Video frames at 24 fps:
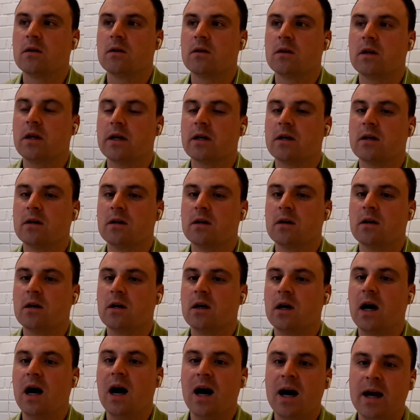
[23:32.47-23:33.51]
Like
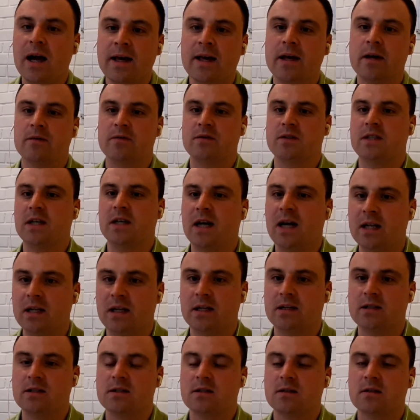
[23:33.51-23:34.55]
I have done
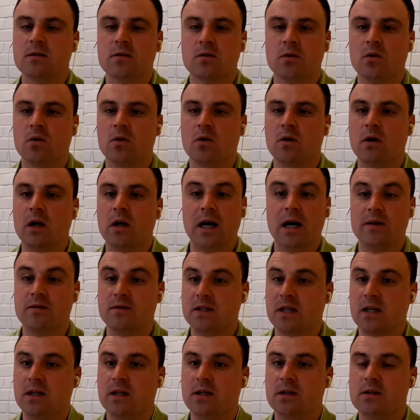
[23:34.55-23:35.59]
it or I've
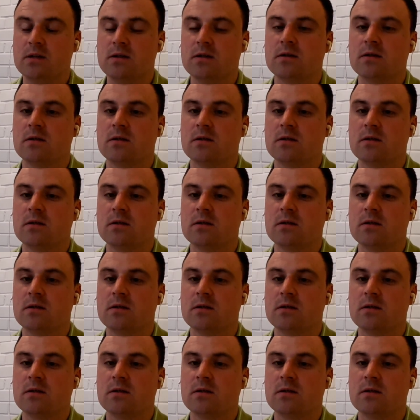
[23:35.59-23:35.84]
done it.